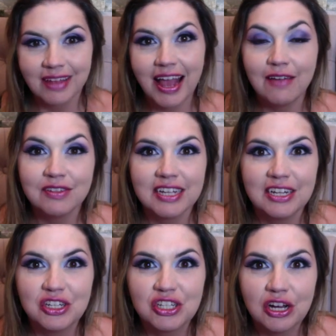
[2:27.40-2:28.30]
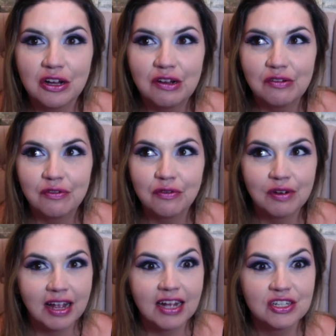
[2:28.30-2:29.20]
avalanche of
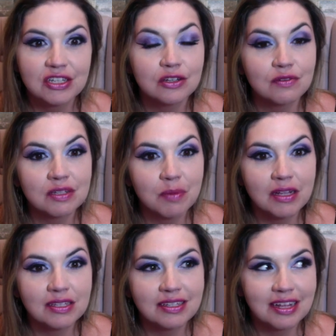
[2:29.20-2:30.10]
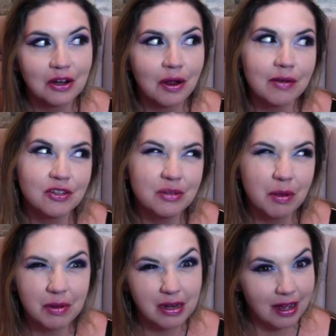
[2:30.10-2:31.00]
reactions or responses that are actually
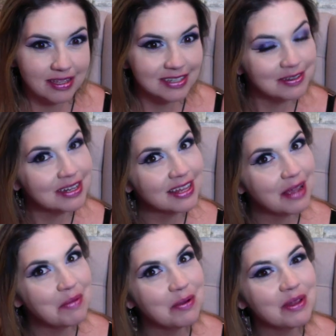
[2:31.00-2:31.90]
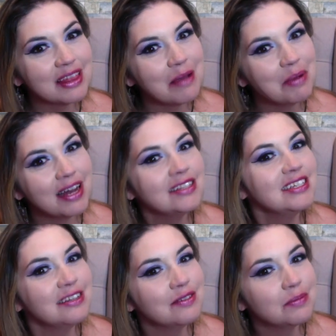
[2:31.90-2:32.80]
maybe not so in alignment with that
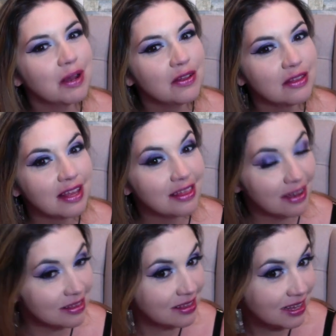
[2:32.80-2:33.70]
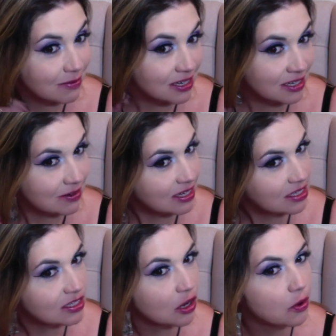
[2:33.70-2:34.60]
positive spell that they thought that they were doing.
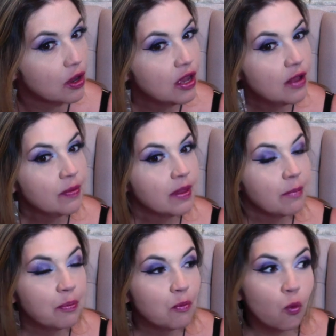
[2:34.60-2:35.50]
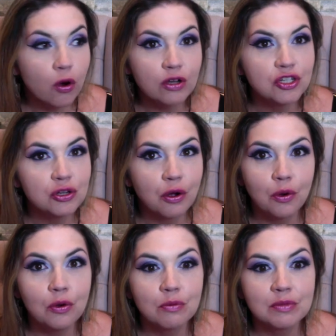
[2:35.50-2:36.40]
So ward your
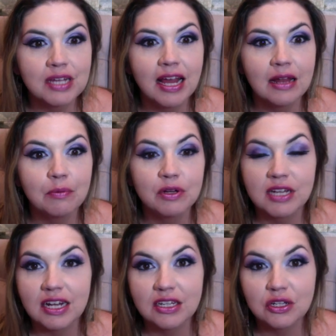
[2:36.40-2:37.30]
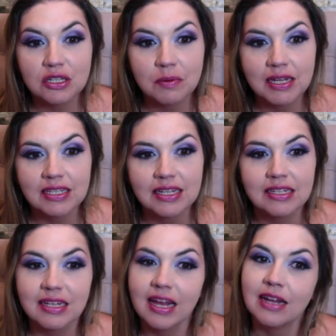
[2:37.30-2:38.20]
homes and protect your spaces
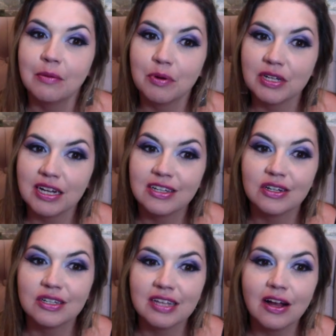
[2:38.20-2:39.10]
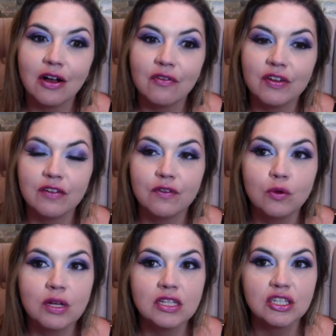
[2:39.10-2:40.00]
and protect yourself. And if you
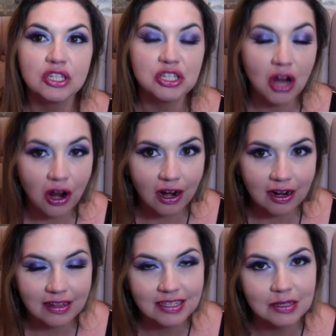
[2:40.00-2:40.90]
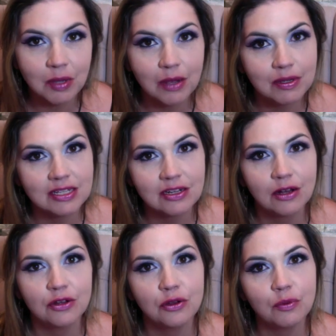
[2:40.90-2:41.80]
can start, and this is why I always
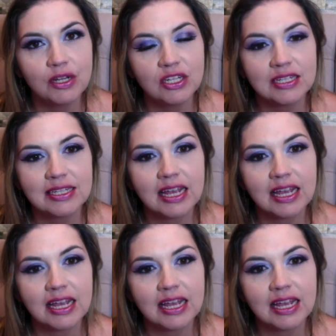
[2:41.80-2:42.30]
tell new witches,